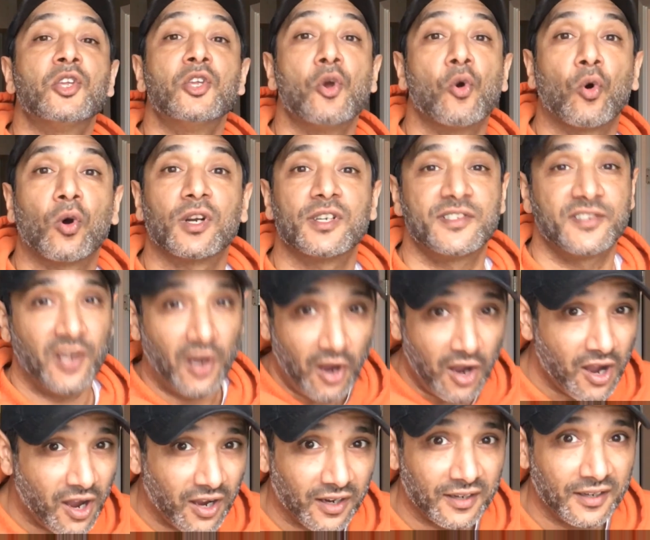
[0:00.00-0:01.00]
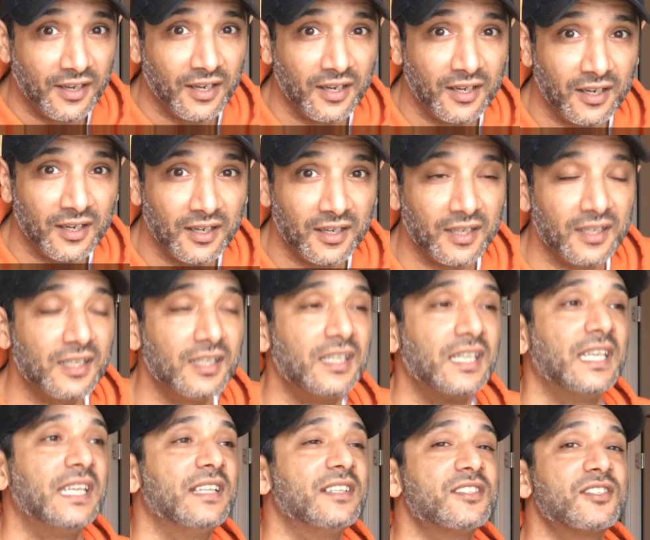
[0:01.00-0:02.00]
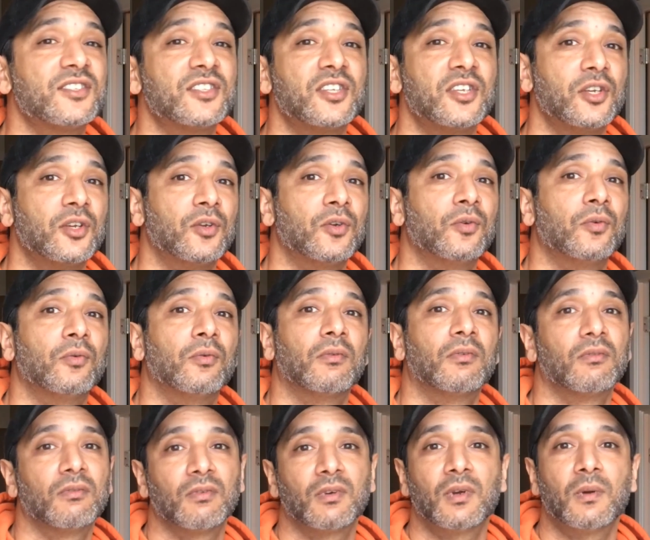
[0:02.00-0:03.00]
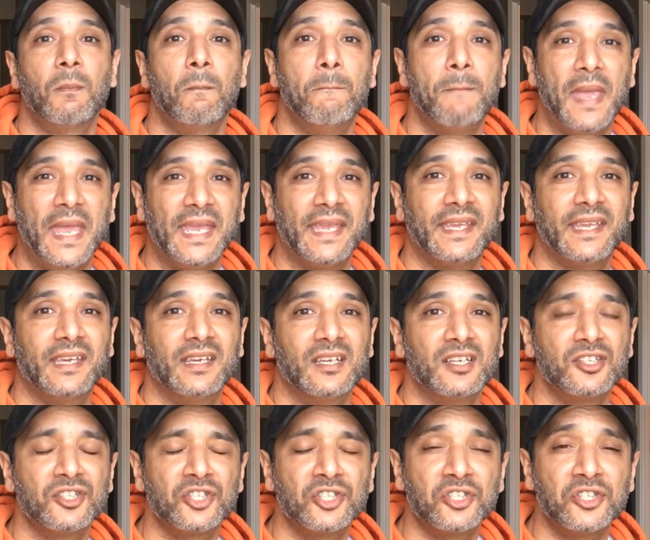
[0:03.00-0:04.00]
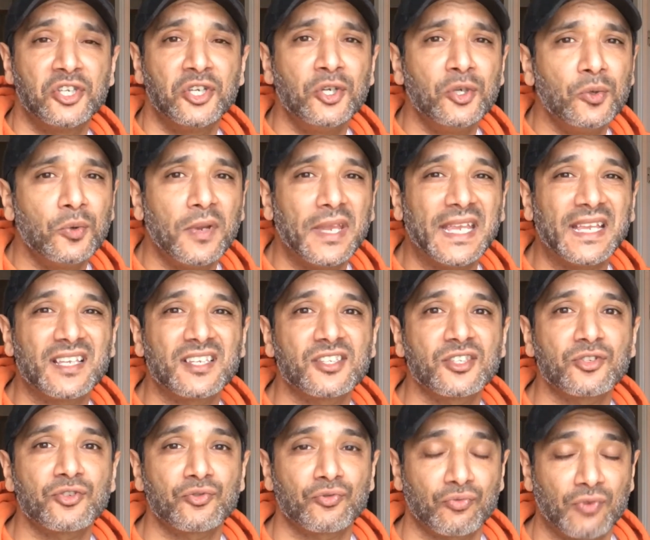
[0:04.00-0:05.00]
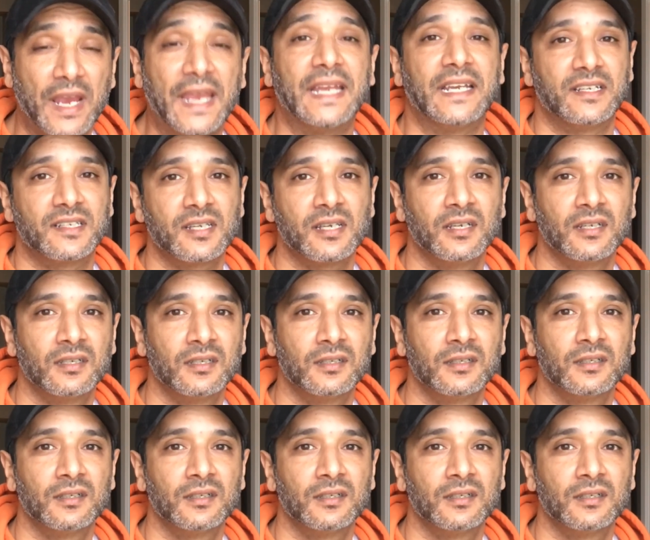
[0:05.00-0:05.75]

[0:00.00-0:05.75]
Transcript: your dog needs to make it 2 weeks straight.